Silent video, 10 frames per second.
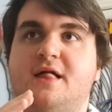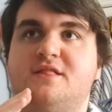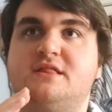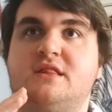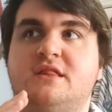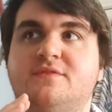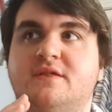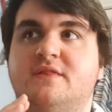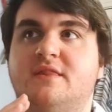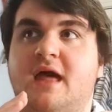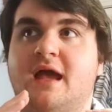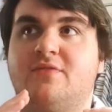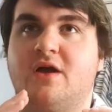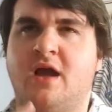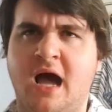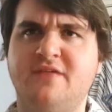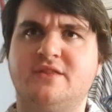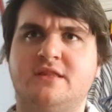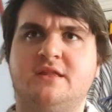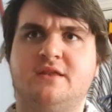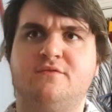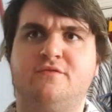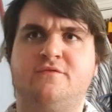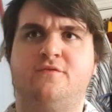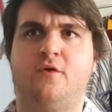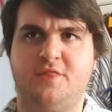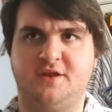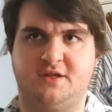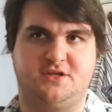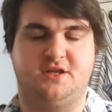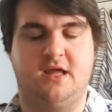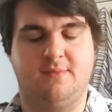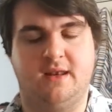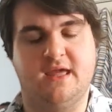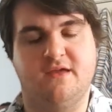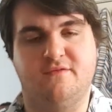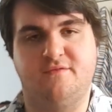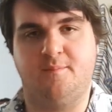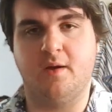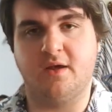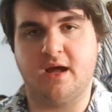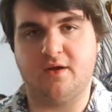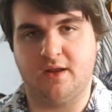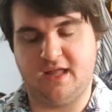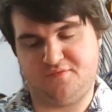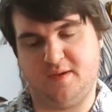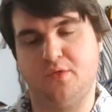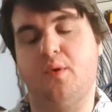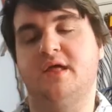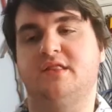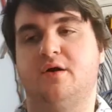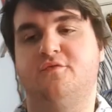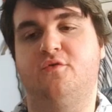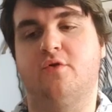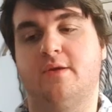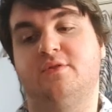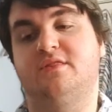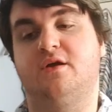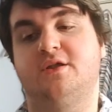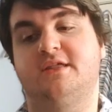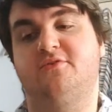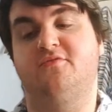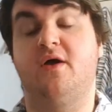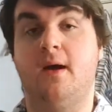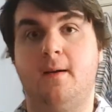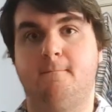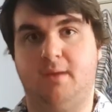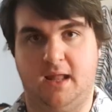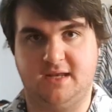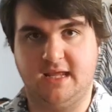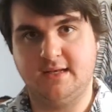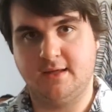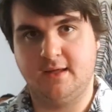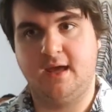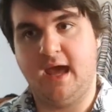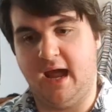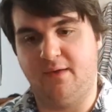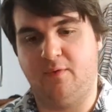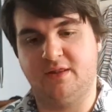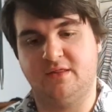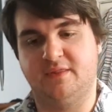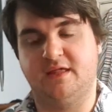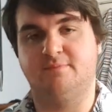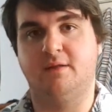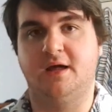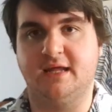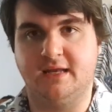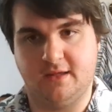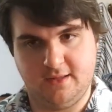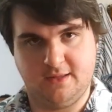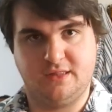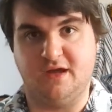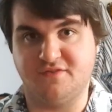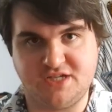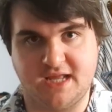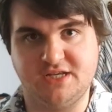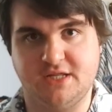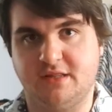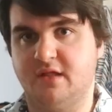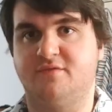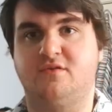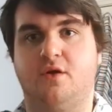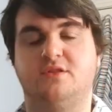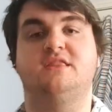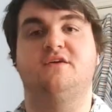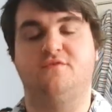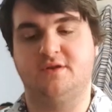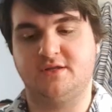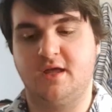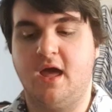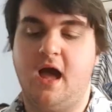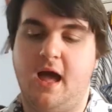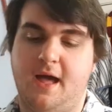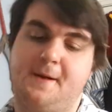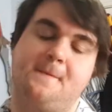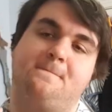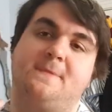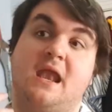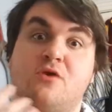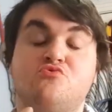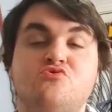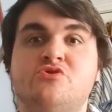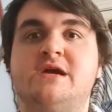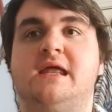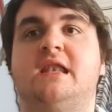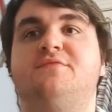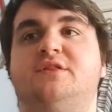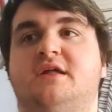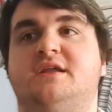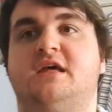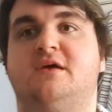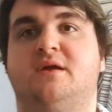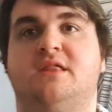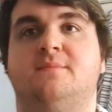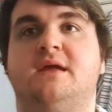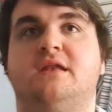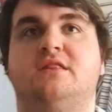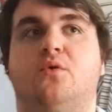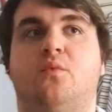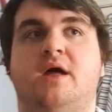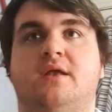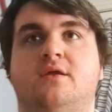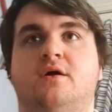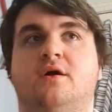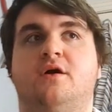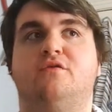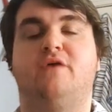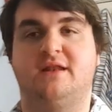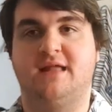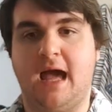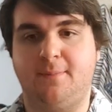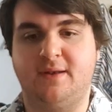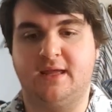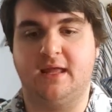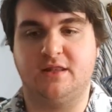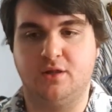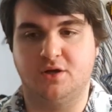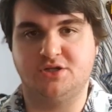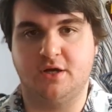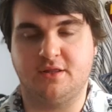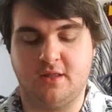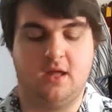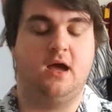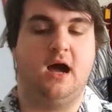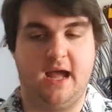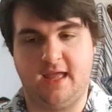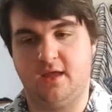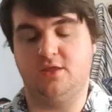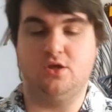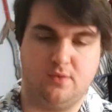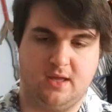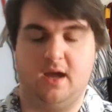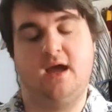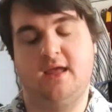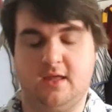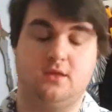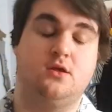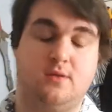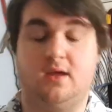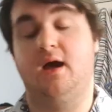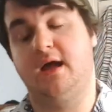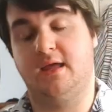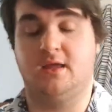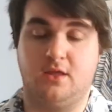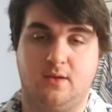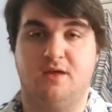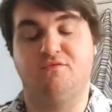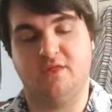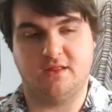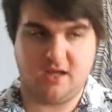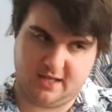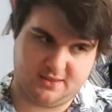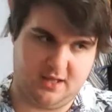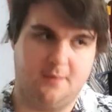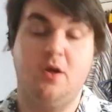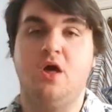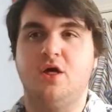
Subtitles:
This is something that kind of existed in 4th edition, I believe, but it kind of got left by the wayside before it was the concept of bloodied. And when something is bloodied, stuff changes, stuff goes different. And I really love this idea because it means that when fights are happening, it's not just I hit, you hit, I hit, you hit, I hit, you hit for the entire time.